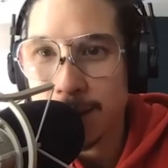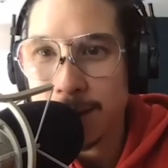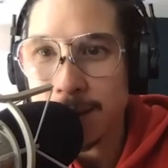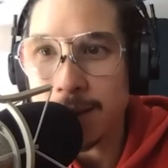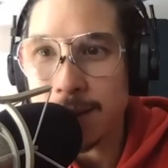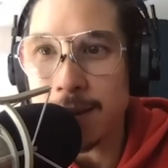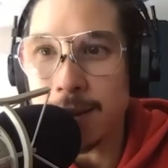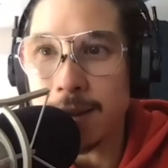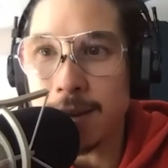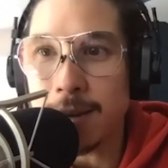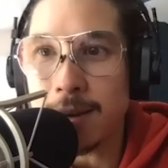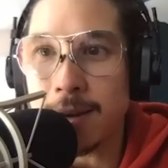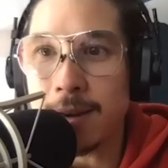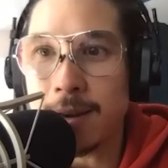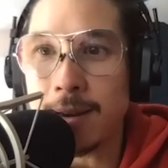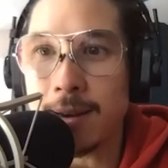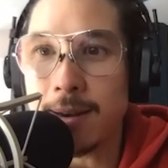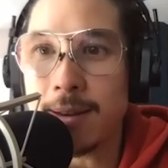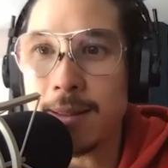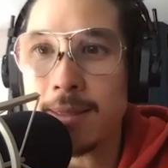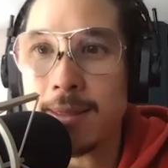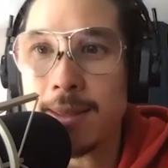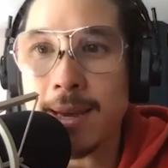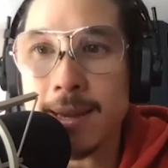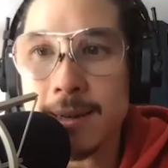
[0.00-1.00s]

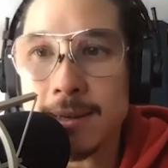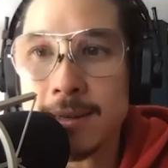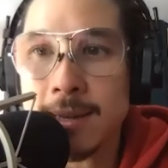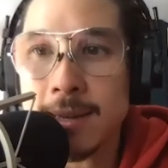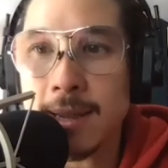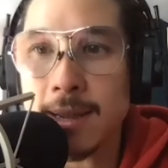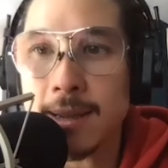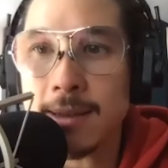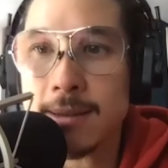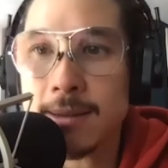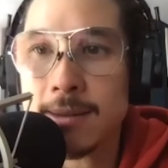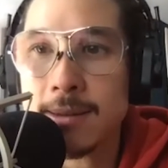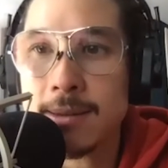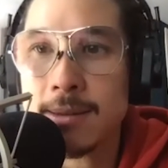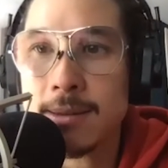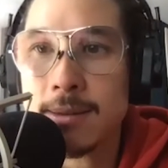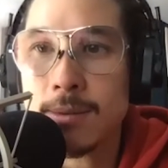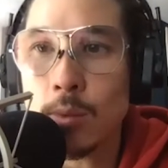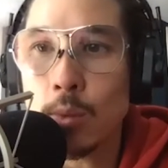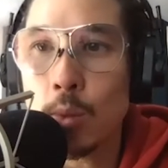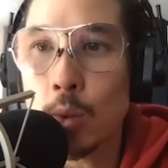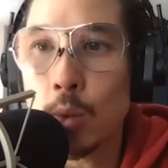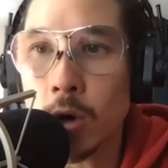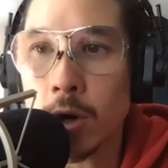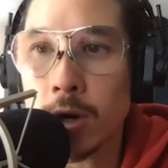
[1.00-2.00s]
and that takes
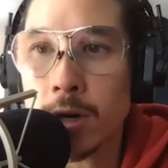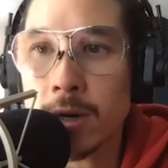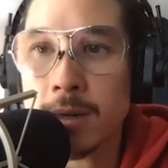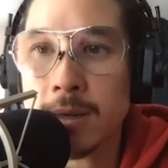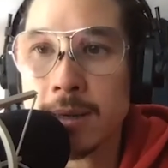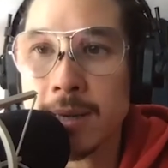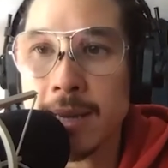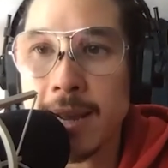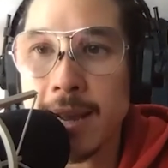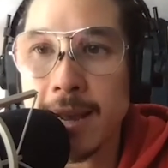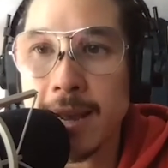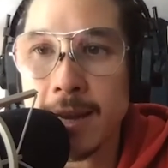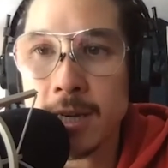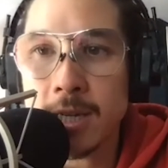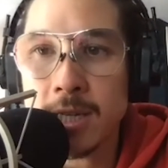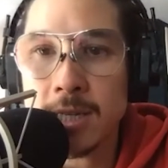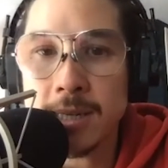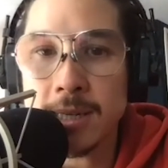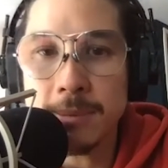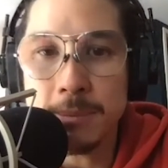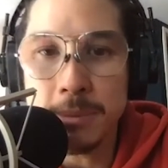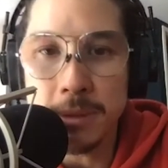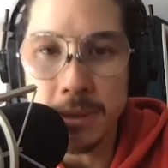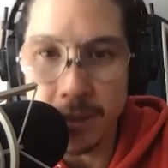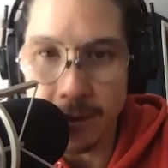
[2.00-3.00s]
work to
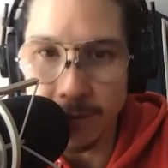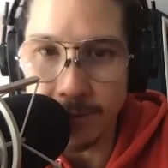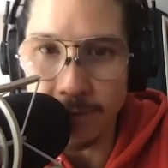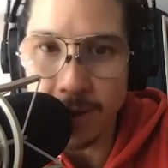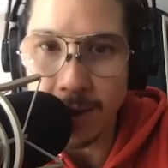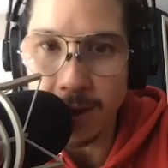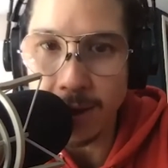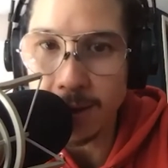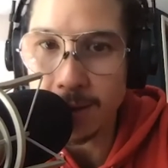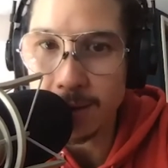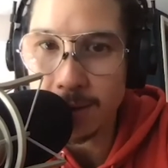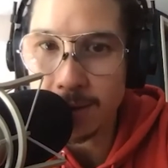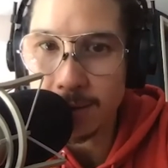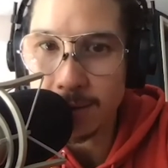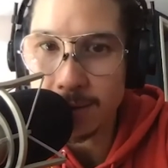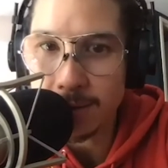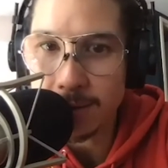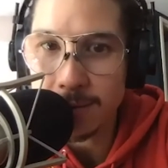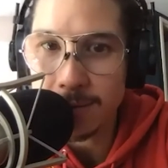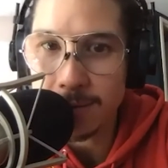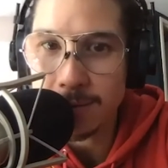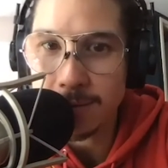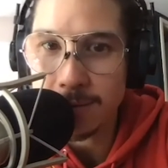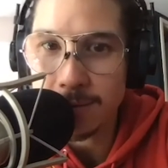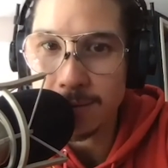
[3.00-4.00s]
actually believe that
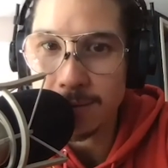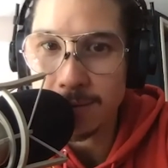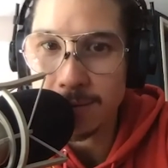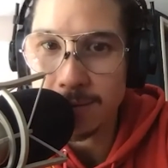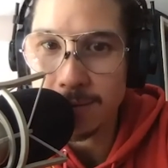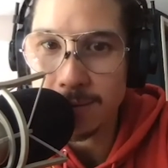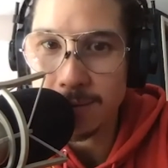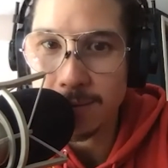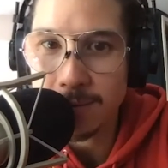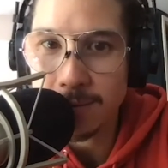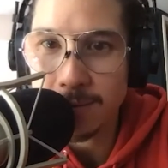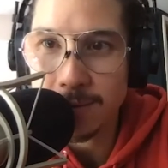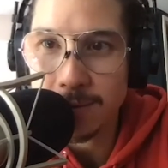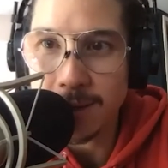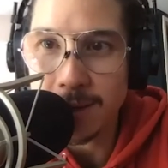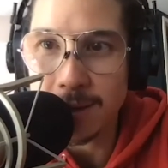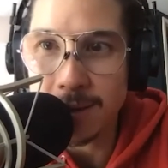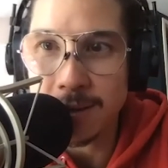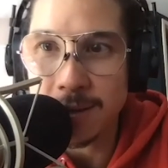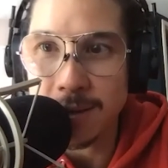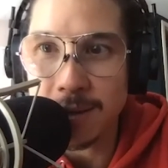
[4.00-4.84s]
right it does.